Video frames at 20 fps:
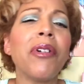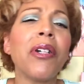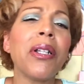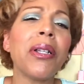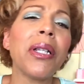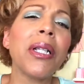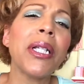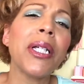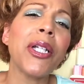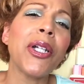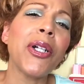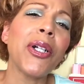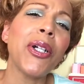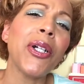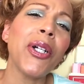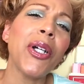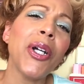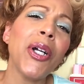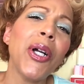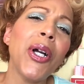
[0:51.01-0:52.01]

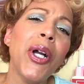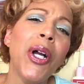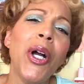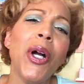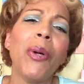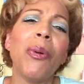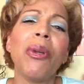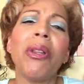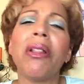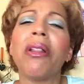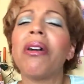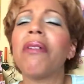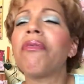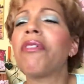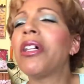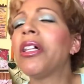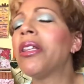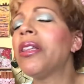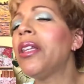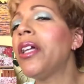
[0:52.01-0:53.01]
glitter, we
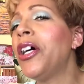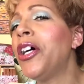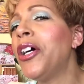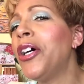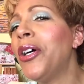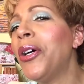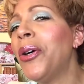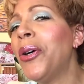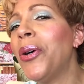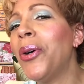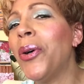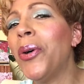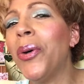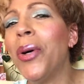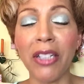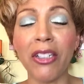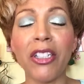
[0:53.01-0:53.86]
love glow.